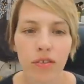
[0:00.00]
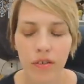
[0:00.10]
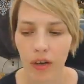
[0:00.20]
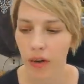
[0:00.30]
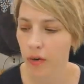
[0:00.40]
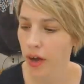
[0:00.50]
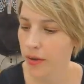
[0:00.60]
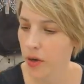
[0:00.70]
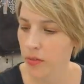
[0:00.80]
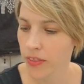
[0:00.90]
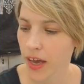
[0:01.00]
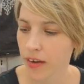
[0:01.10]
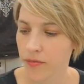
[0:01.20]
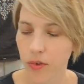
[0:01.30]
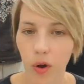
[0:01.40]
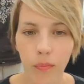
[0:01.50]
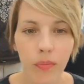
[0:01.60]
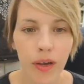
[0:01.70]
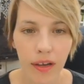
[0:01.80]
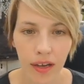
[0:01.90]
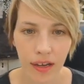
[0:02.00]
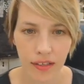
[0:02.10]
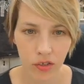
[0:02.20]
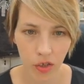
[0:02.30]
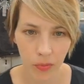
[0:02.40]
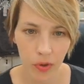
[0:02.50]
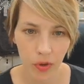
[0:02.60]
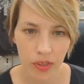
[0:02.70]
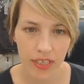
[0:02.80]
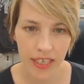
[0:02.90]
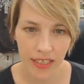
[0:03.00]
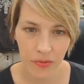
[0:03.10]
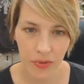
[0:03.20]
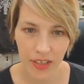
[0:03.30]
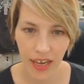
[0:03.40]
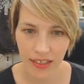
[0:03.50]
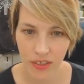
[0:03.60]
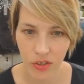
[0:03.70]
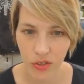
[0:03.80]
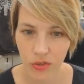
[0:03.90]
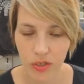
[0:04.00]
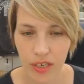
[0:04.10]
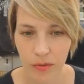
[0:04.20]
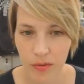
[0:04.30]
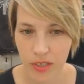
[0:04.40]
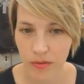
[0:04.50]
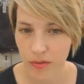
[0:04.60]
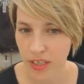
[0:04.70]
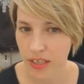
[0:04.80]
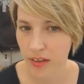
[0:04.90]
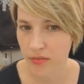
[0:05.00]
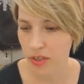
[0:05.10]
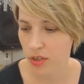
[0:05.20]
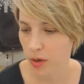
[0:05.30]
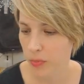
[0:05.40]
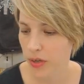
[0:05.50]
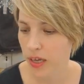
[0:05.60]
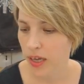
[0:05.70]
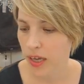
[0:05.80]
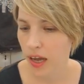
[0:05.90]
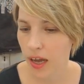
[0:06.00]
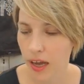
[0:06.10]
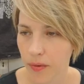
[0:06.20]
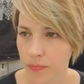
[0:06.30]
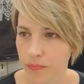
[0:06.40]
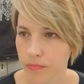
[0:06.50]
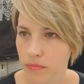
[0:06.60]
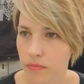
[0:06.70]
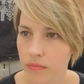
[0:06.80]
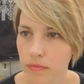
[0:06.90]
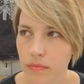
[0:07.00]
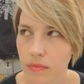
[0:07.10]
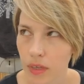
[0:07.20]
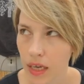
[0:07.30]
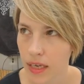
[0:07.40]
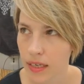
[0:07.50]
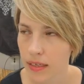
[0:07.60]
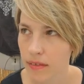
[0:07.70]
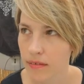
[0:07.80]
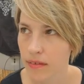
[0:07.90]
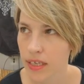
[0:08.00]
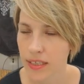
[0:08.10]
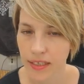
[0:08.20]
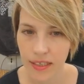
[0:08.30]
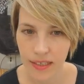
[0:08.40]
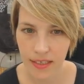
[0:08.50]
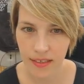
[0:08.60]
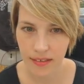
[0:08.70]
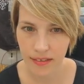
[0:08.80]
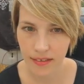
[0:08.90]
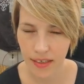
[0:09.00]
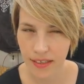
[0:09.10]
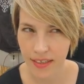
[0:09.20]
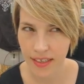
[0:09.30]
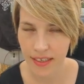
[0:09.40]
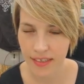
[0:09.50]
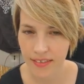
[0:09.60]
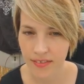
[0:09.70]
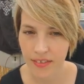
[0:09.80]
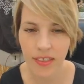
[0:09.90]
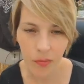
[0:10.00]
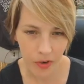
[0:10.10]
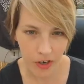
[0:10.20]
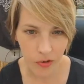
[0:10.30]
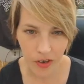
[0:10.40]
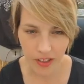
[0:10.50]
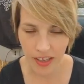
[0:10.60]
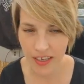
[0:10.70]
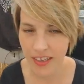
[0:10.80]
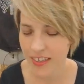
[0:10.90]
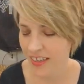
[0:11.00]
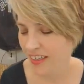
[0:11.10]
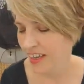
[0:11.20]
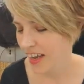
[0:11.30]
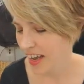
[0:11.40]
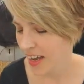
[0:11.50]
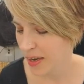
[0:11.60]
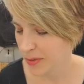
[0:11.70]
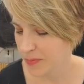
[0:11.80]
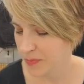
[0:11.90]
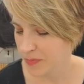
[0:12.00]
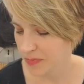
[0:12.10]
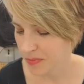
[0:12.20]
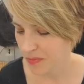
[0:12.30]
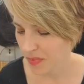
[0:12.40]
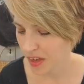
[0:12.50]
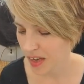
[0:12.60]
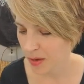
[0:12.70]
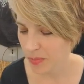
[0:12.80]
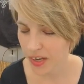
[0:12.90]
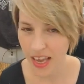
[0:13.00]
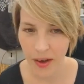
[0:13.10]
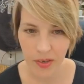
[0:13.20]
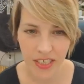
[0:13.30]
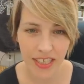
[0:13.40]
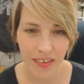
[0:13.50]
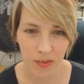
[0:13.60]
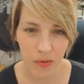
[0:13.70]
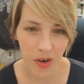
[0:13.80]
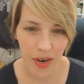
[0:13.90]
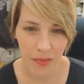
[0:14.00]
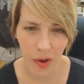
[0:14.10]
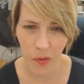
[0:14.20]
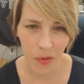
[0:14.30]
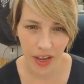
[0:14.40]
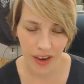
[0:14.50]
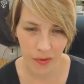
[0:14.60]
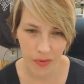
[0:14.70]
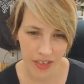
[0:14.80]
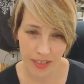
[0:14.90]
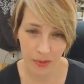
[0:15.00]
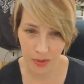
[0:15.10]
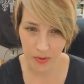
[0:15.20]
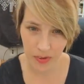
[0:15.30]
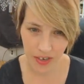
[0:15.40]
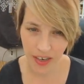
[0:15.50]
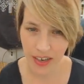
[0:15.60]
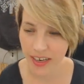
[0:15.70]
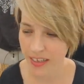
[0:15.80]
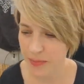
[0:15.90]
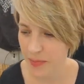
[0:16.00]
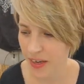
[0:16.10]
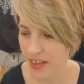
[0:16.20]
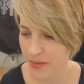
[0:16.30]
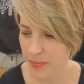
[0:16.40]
to, I got that from the shop called Knit with Attitude. It was a really lovely shop in Islington, I think, somewhere in North London. But yeah, we didn't have to worry about where, because we were guided by